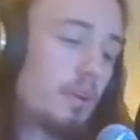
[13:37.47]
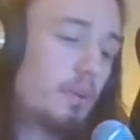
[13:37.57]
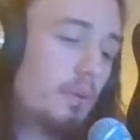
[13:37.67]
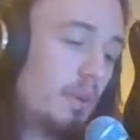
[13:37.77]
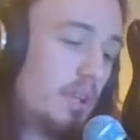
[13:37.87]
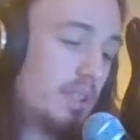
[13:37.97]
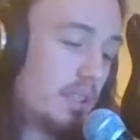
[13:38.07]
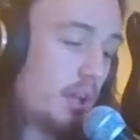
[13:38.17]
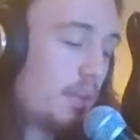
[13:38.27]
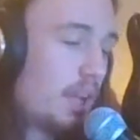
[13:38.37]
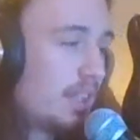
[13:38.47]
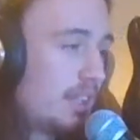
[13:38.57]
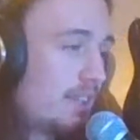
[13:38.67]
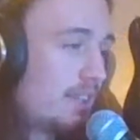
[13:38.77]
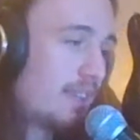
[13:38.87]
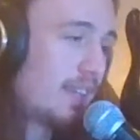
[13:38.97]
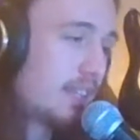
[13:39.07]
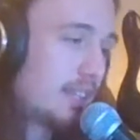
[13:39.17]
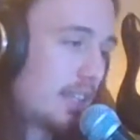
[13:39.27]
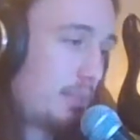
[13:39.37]
Cool. So that
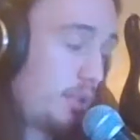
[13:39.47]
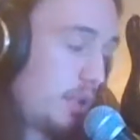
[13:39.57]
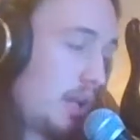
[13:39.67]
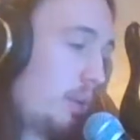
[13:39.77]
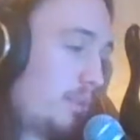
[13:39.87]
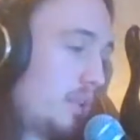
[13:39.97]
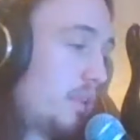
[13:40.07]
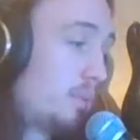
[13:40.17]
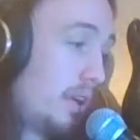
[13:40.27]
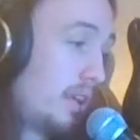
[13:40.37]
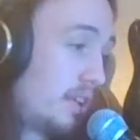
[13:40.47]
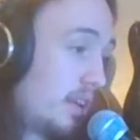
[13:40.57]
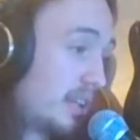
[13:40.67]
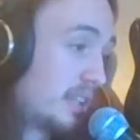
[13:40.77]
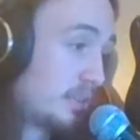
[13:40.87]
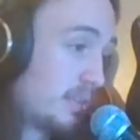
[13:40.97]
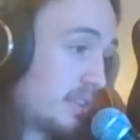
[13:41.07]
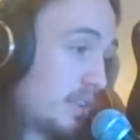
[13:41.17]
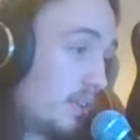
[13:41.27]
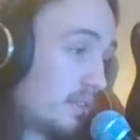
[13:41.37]
tab should help you with learning some of the
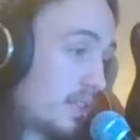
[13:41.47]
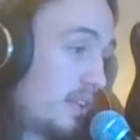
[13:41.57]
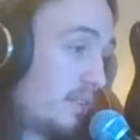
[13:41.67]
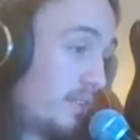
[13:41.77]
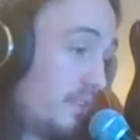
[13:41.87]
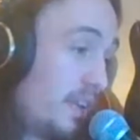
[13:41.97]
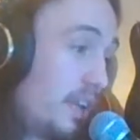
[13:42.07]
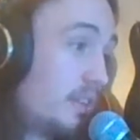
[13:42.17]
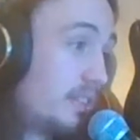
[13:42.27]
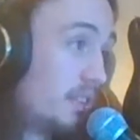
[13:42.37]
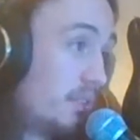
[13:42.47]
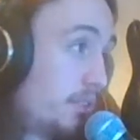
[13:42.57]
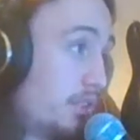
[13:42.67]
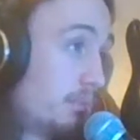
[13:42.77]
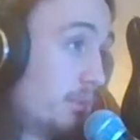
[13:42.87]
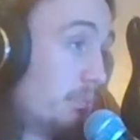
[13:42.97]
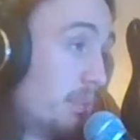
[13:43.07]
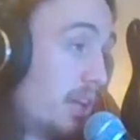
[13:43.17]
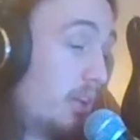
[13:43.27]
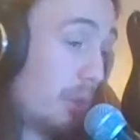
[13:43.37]
songs if the videos in the future might
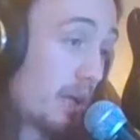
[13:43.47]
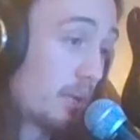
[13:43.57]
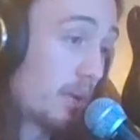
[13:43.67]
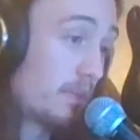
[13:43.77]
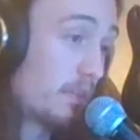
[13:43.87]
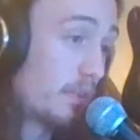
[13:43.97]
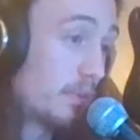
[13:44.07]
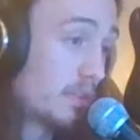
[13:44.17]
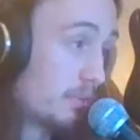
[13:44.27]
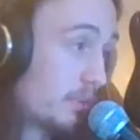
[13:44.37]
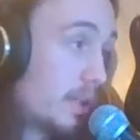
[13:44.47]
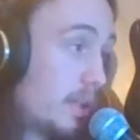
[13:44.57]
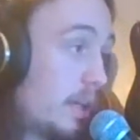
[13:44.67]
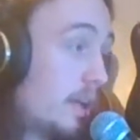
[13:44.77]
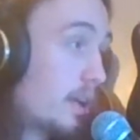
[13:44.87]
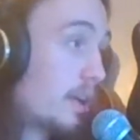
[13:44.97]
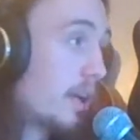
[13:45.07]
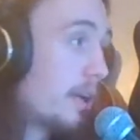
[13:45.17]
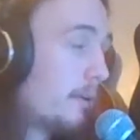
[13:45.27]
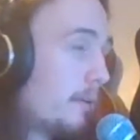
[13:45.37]
be a little bit quick for you or something.
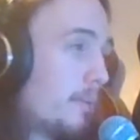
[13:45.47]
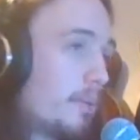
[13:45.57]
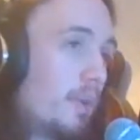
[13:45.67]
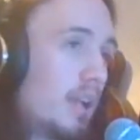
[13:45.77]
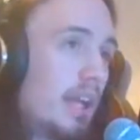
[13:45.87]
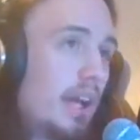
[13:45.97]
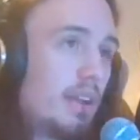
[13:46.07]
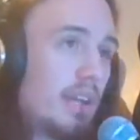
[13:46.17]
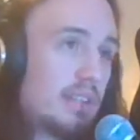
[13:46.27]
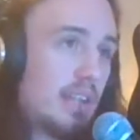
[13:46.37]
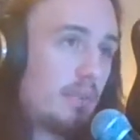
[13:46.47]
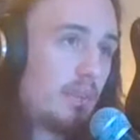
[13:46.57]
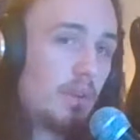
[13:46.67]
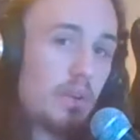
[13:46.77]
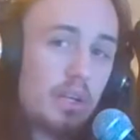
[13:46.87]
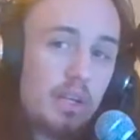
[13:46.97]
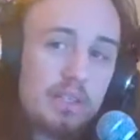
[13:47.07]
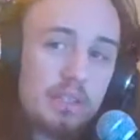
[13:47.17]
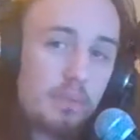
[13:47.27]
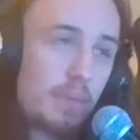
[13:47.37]
Okay, right, now let's have a look at
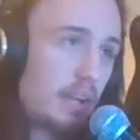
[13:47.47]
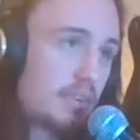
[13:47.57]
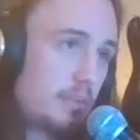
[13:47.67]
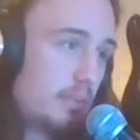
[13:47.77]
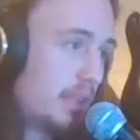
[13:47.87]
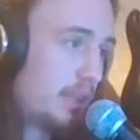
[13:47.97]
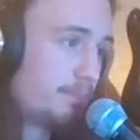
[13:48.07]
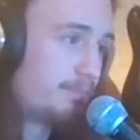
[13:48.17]
something else that we did.